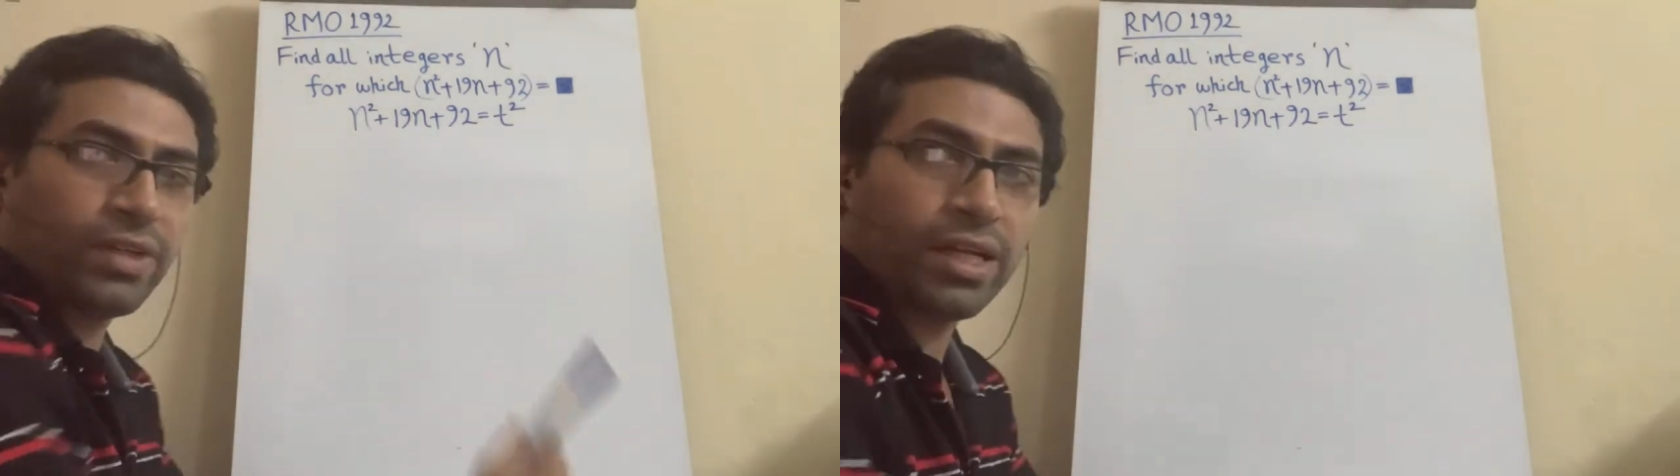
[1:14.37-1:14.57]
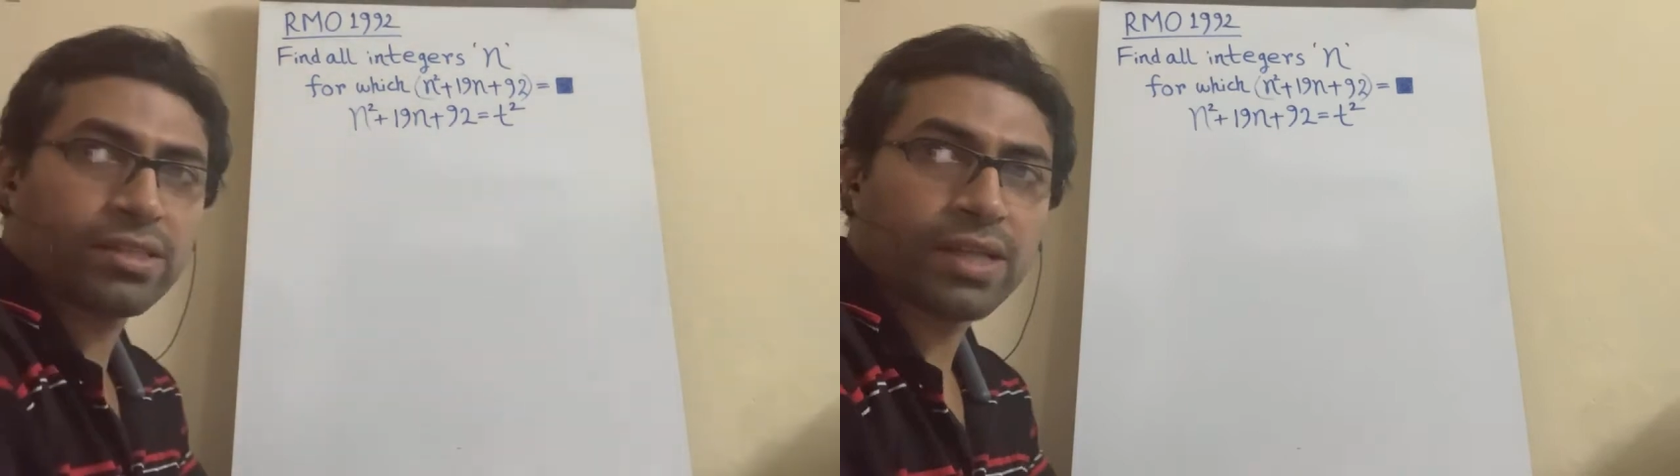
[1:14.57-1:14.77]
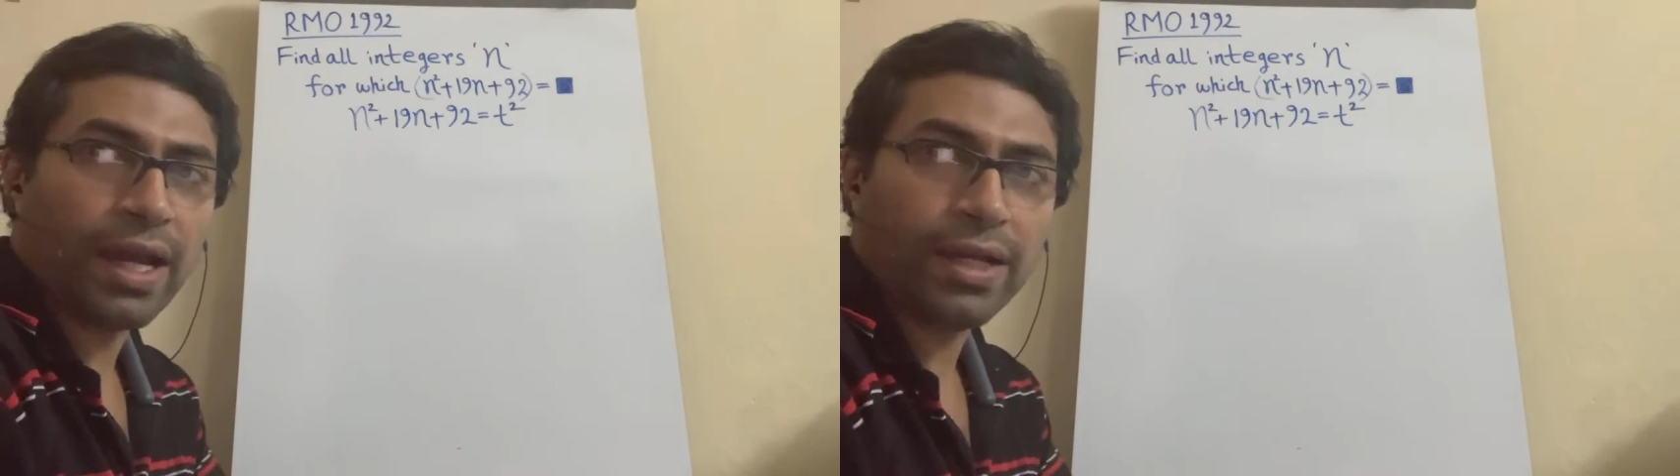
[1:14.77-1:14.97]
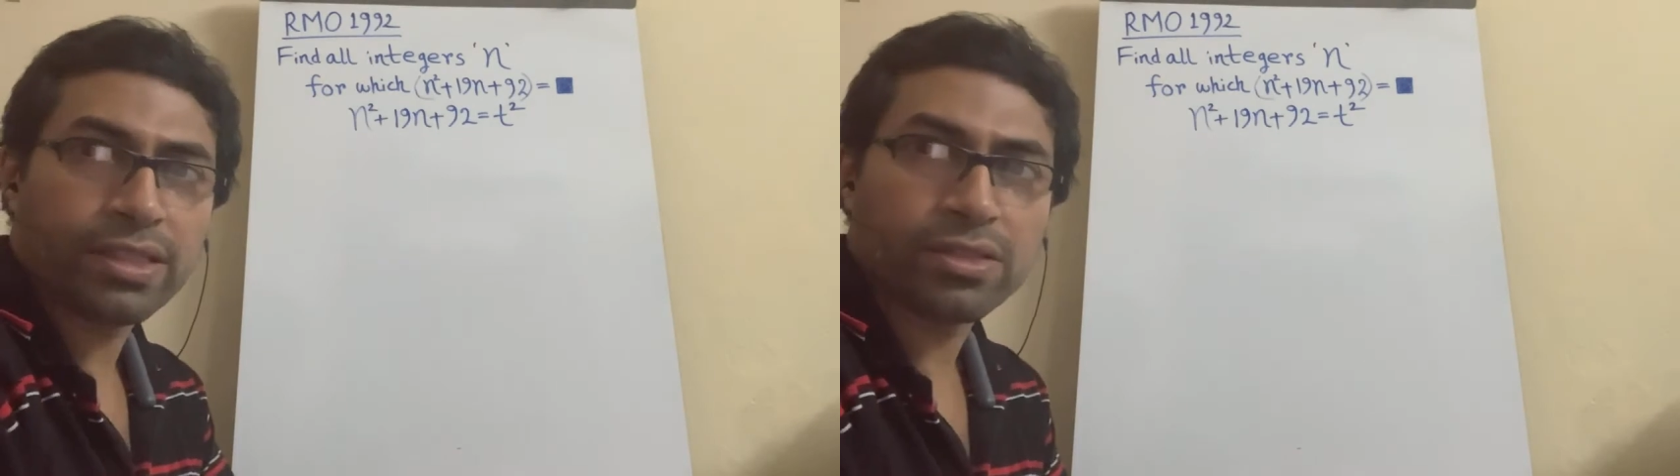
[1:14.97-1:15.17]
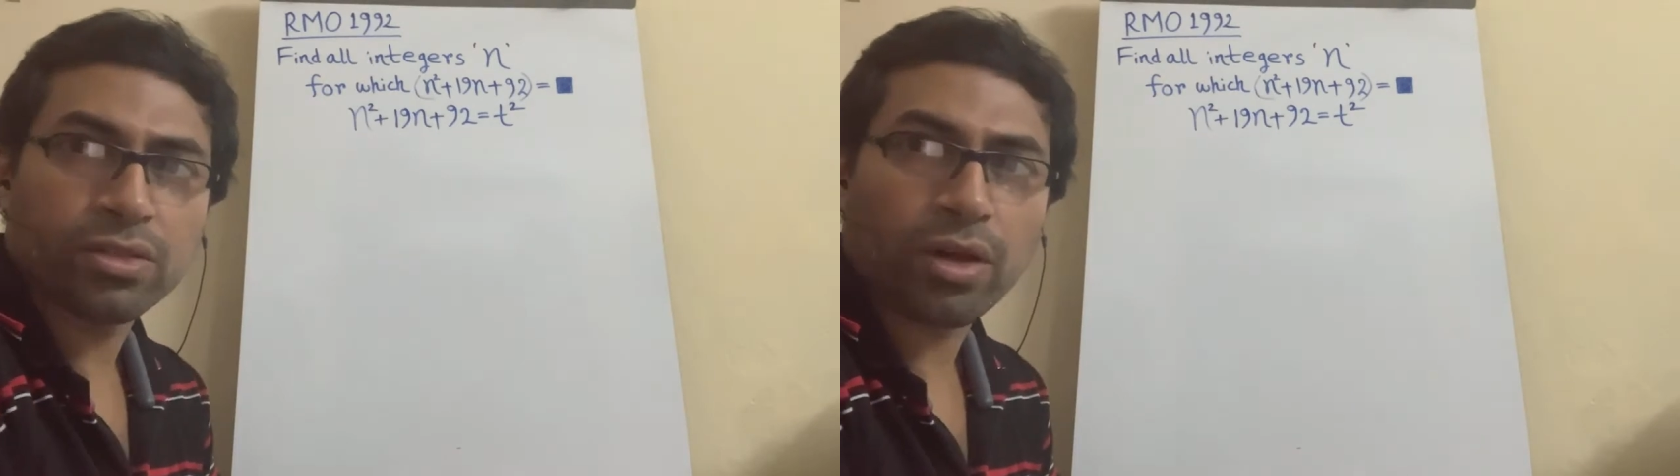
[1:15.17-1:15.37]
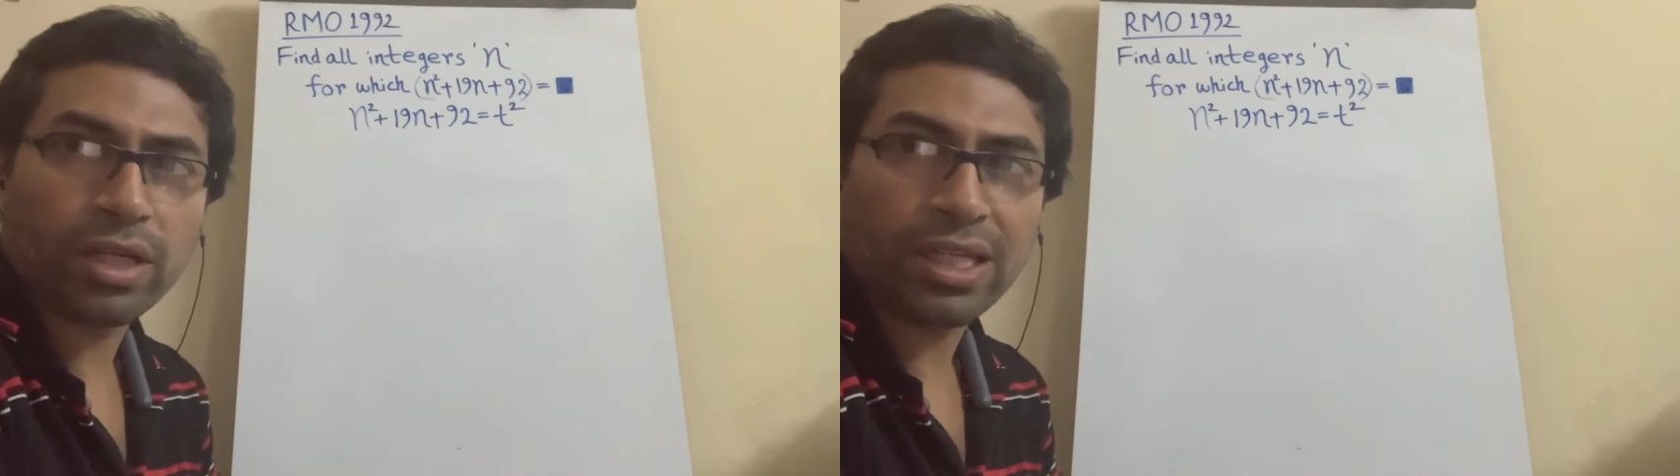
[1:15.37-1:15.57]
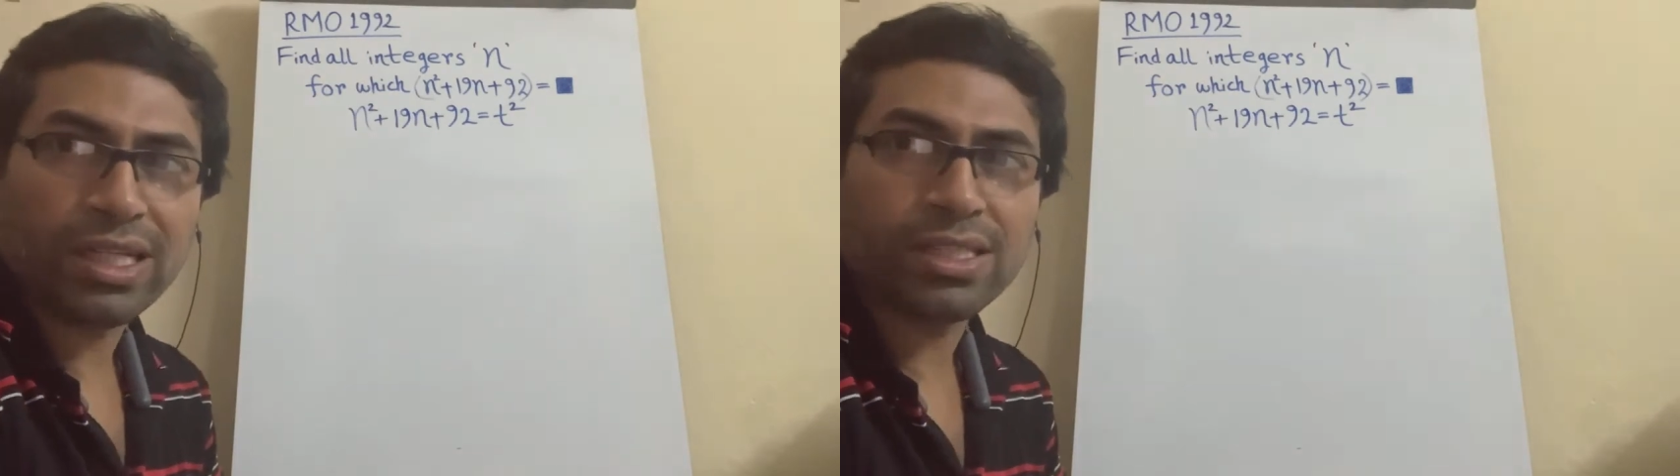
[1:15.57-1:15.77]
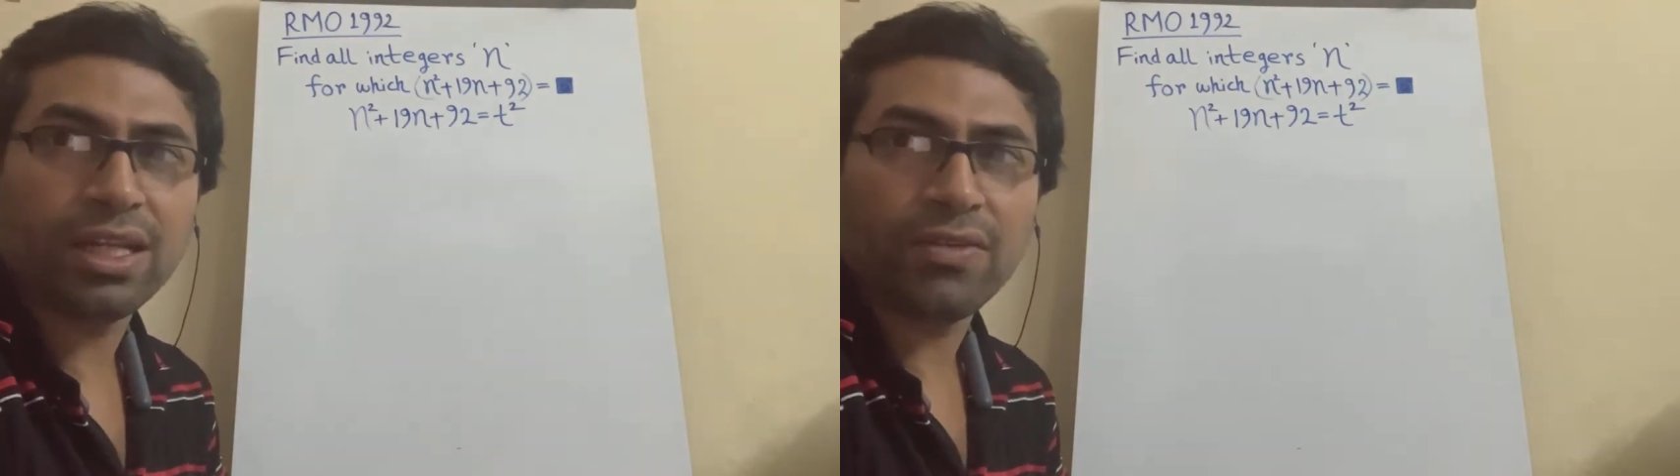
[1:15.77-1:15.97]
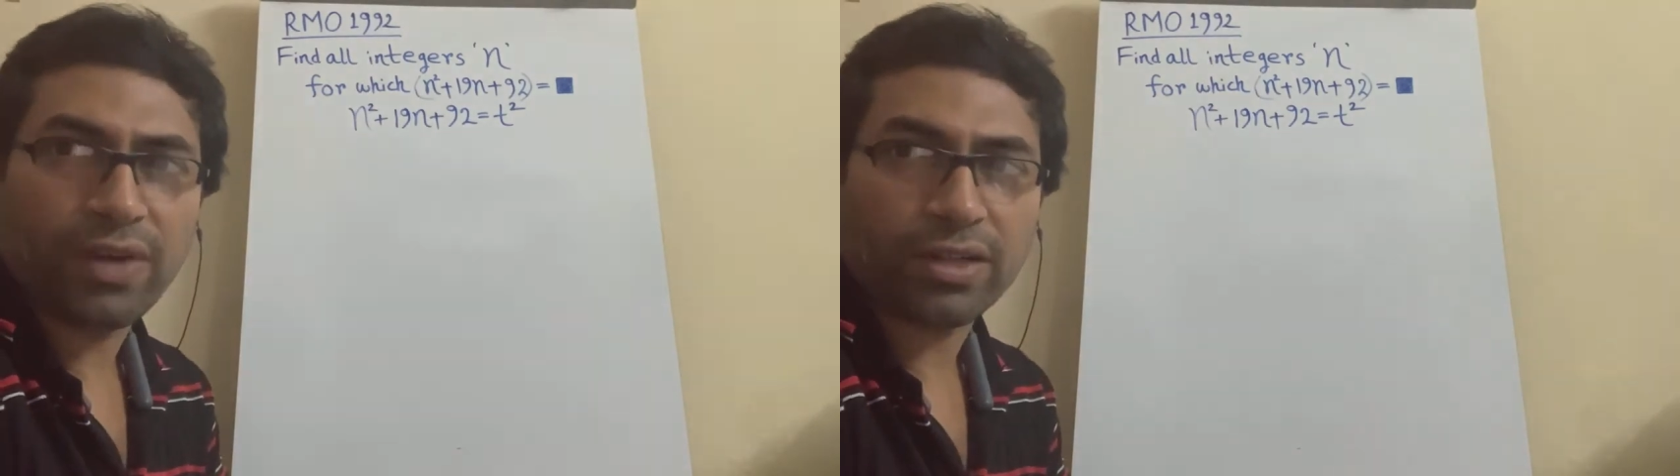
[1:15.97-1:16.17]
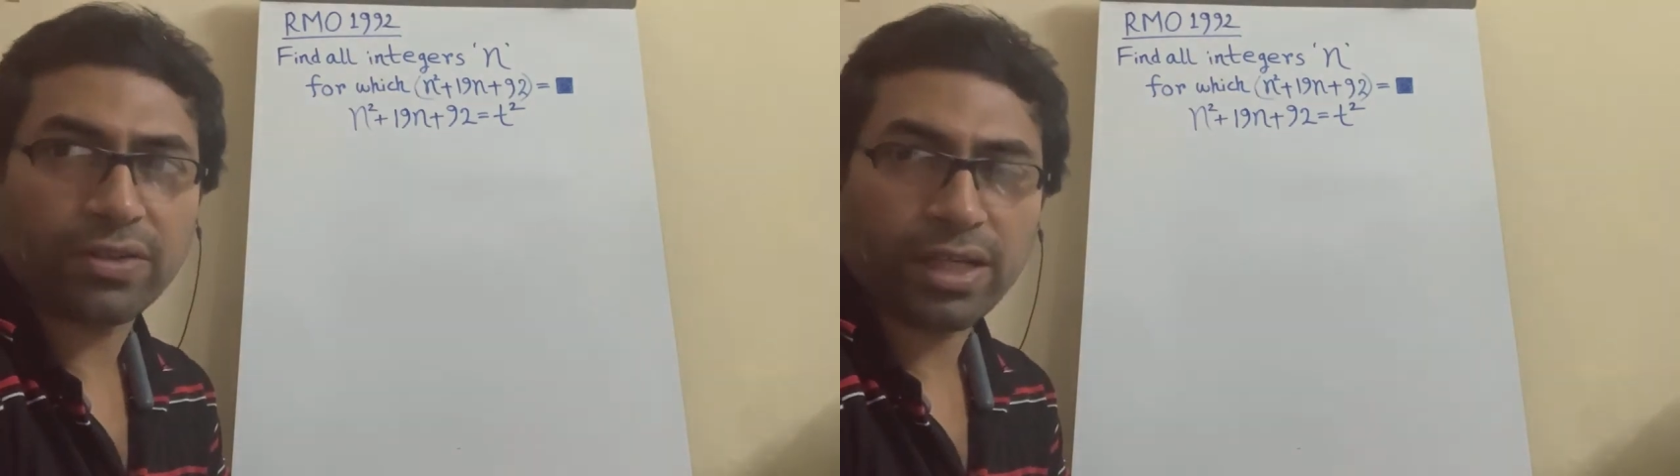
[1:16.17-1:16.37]
hand side is not easily
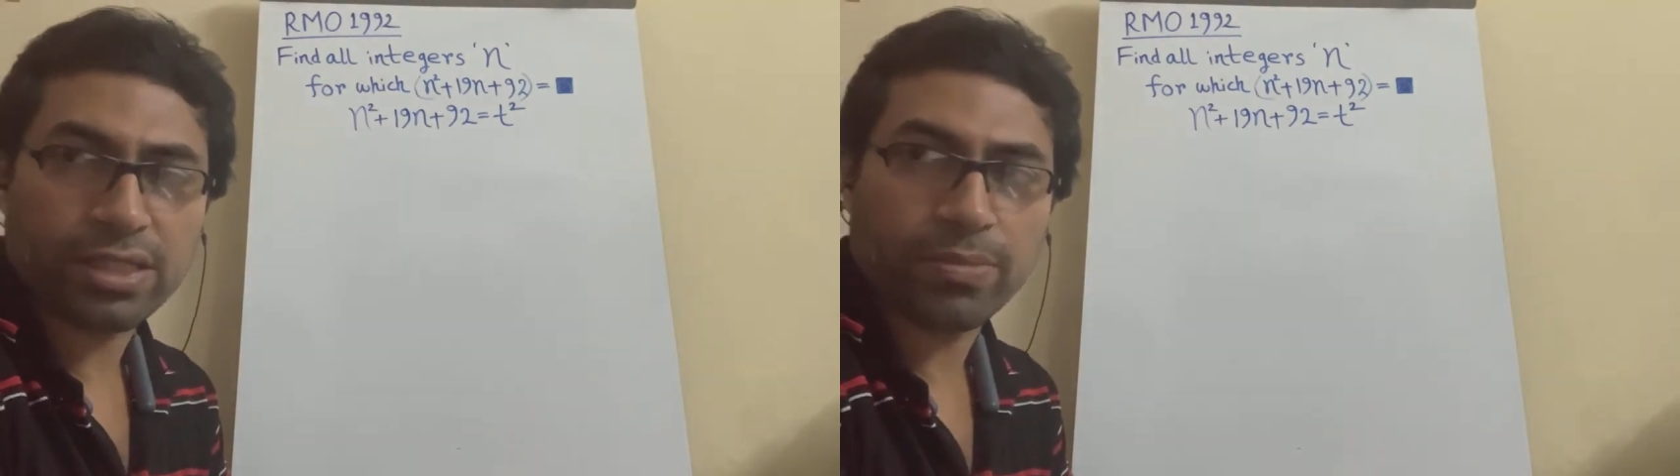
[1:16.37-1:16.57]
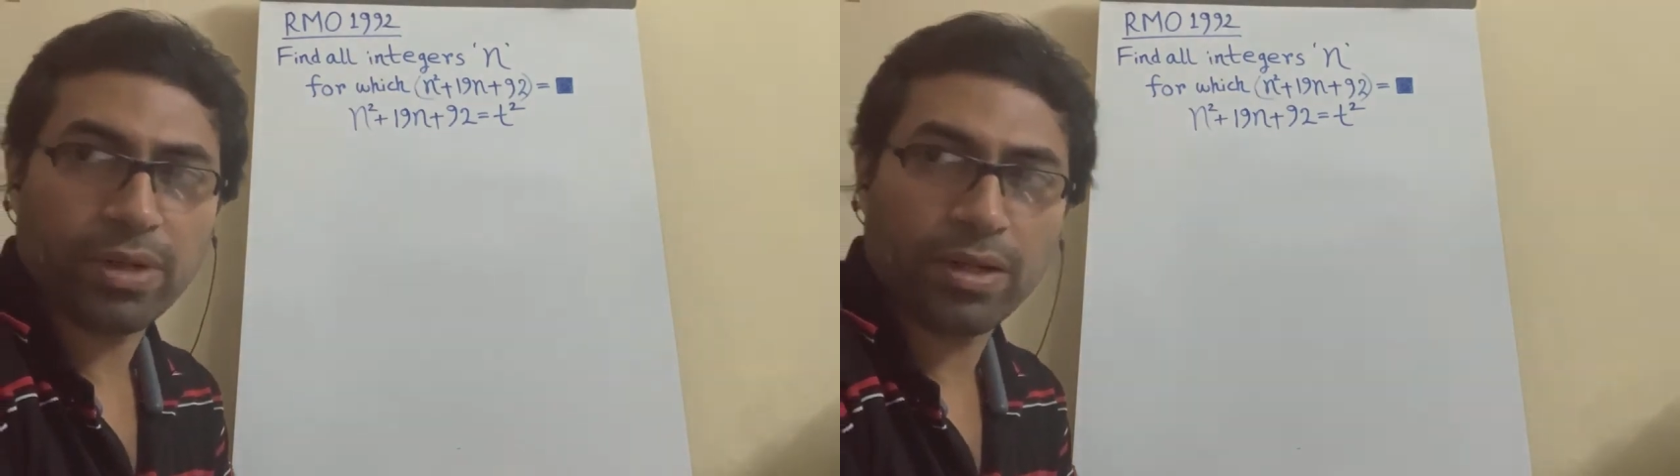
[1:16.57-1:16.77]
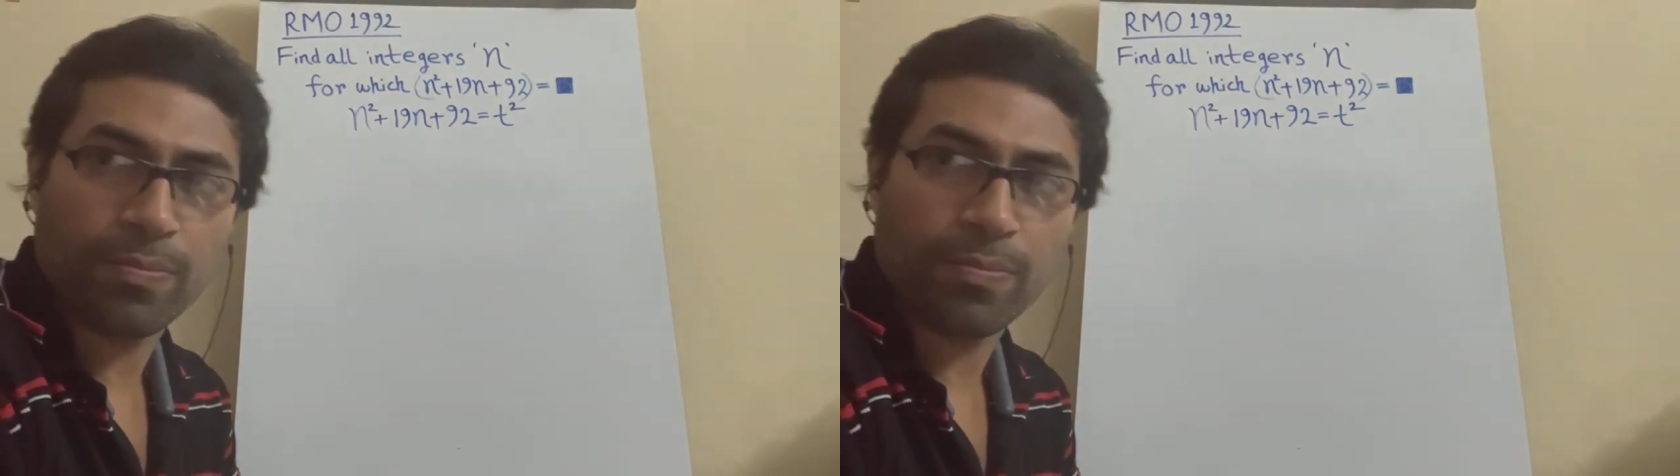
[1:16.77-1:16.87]
factorizable.